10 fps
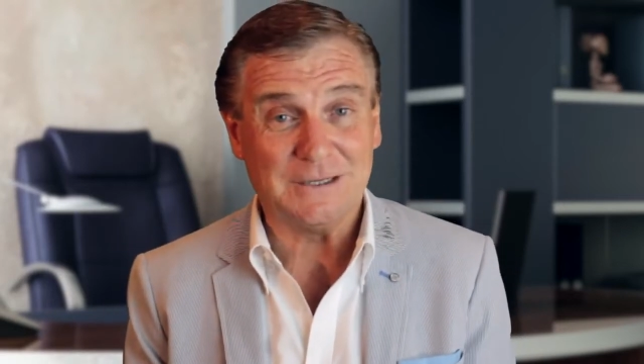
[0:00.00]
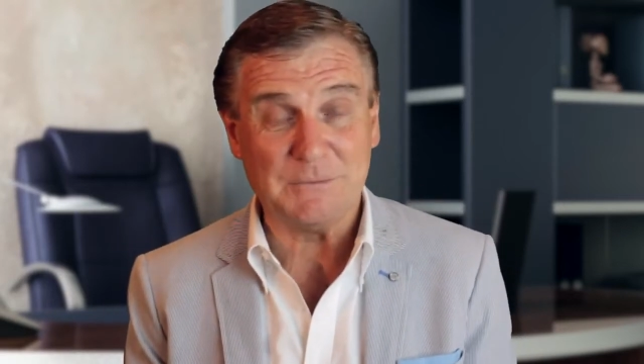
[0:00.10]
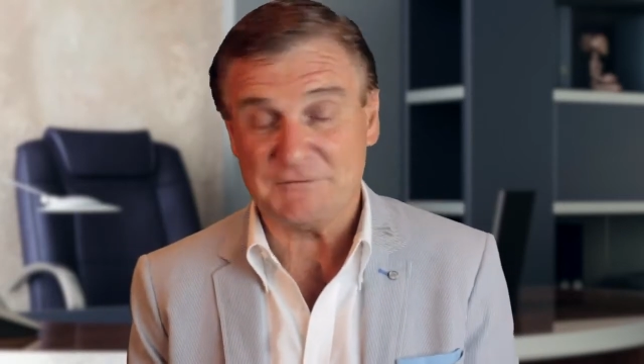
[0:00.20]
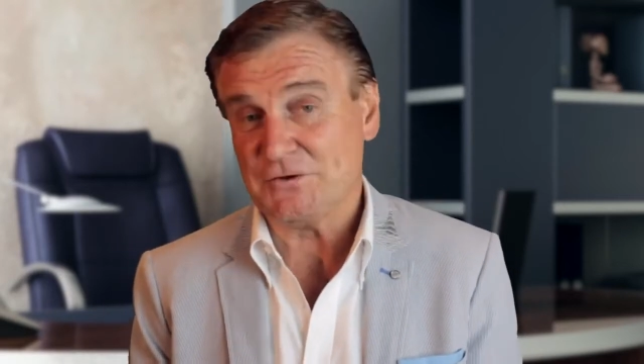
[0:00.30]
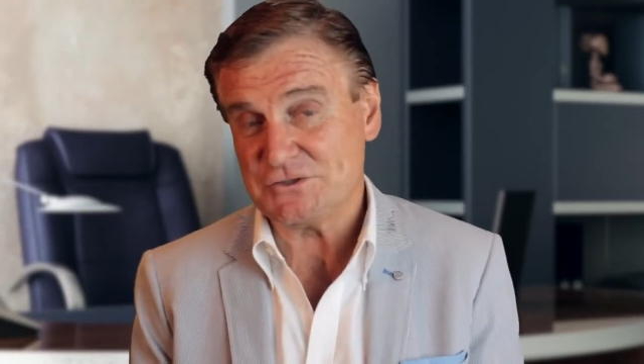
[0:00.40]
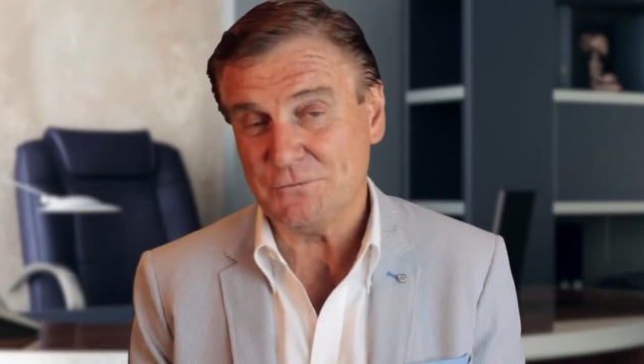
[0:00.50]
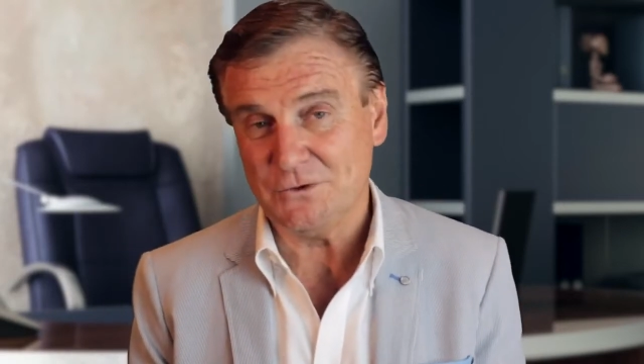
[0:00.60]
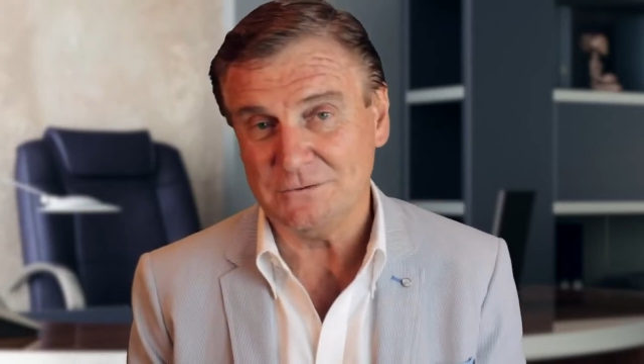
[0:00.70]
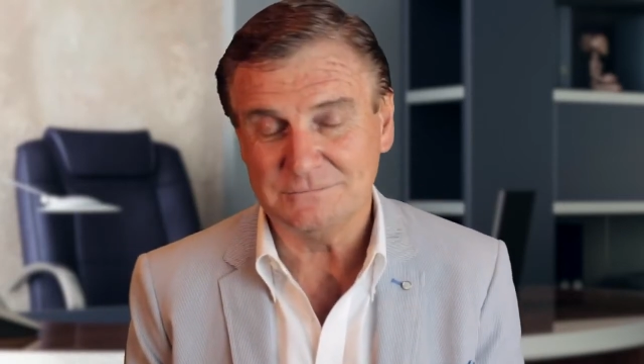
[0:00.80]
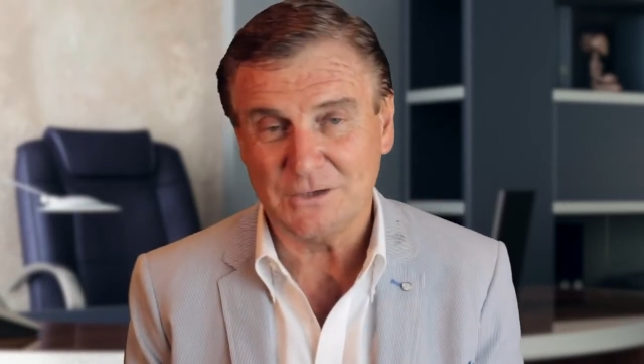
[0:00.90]
I mean, first of
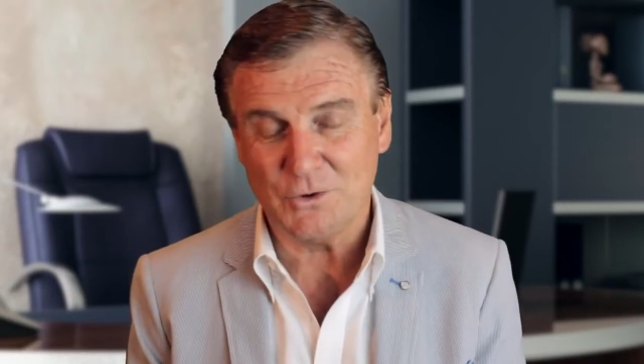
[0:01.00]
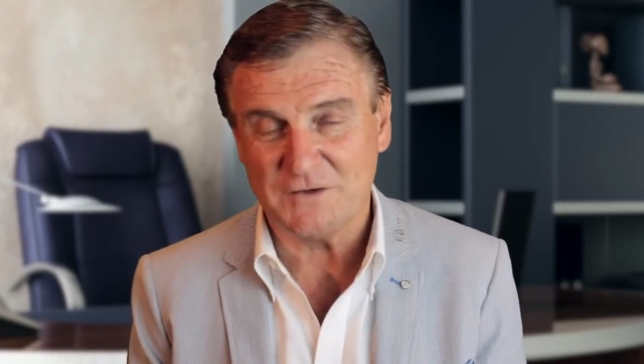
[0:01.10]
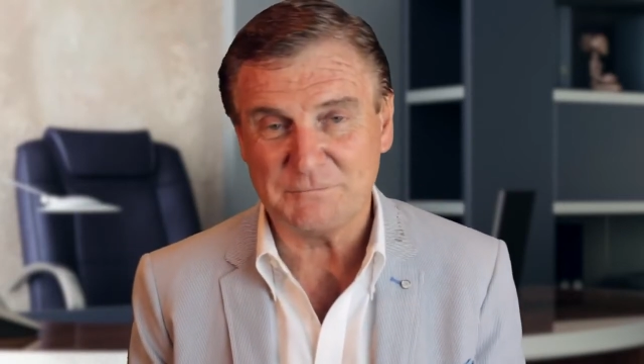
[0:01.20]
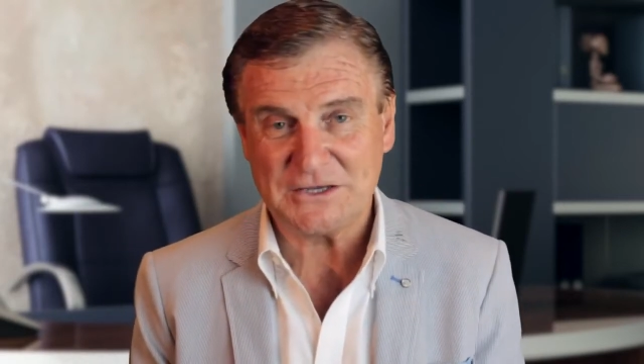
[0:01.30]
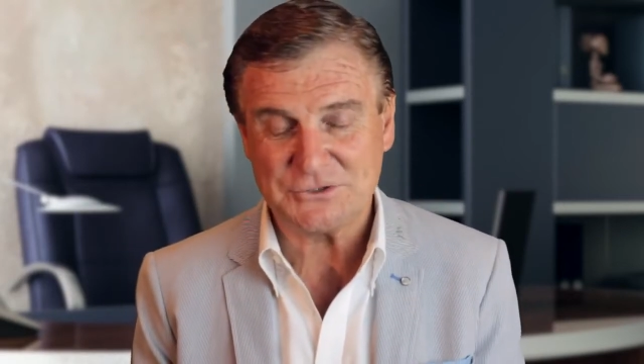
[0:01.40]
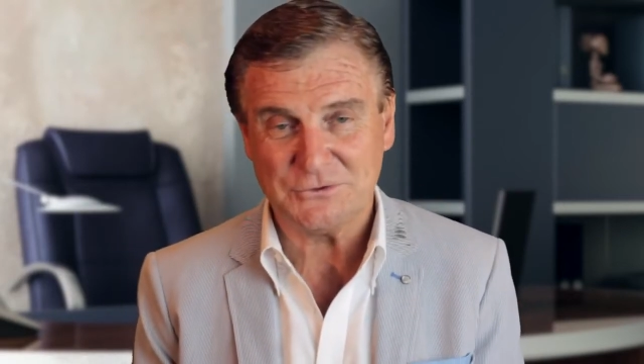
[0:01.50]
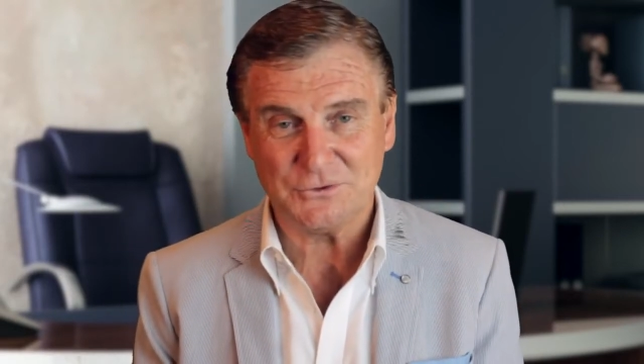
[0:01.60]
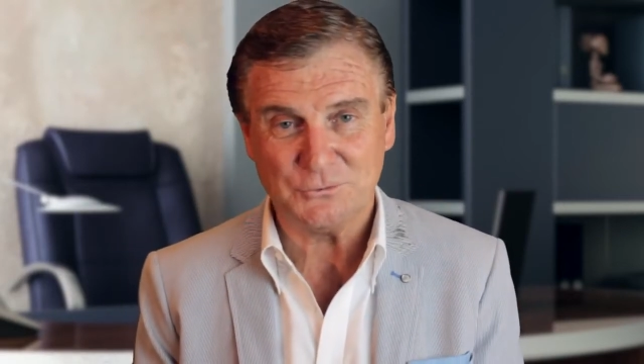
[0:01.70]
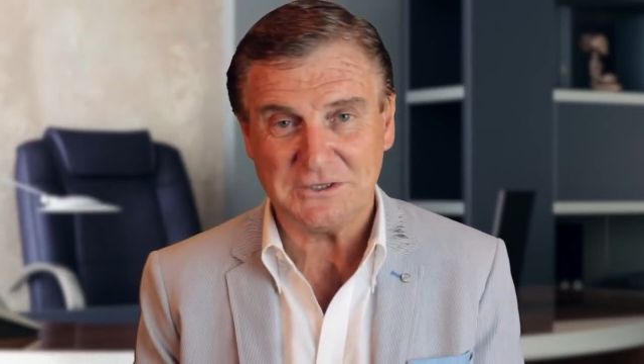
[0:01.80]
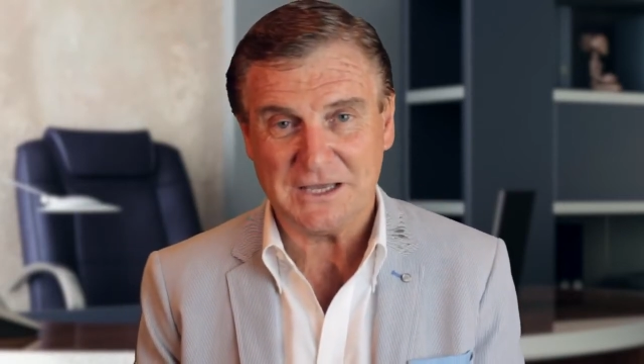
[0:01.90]
all, my wife made sure
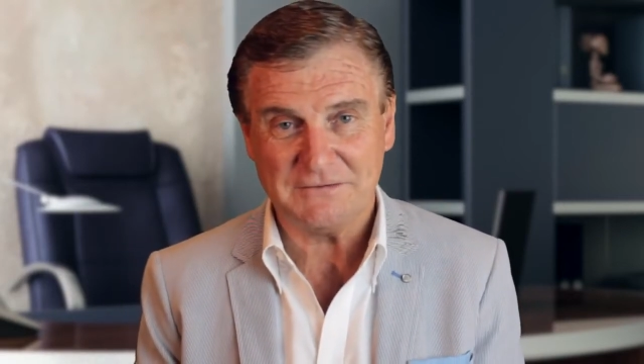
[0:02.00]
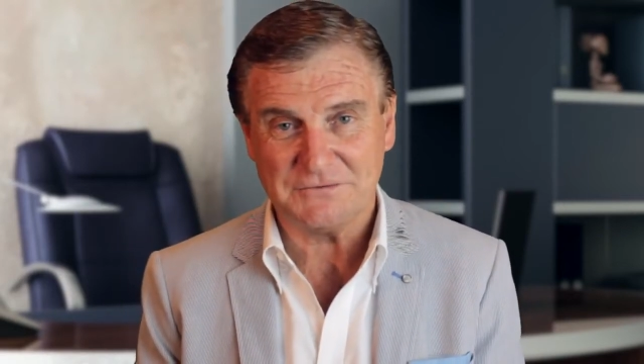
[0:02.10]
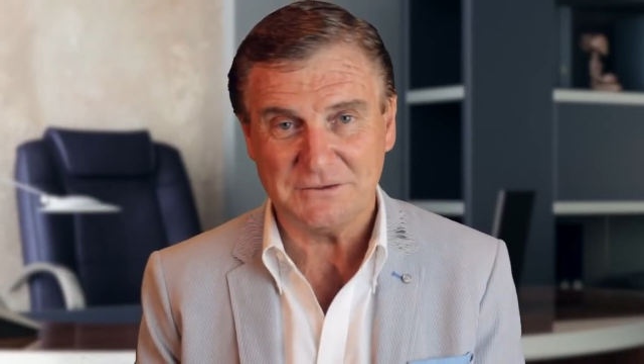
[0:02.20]
that we gave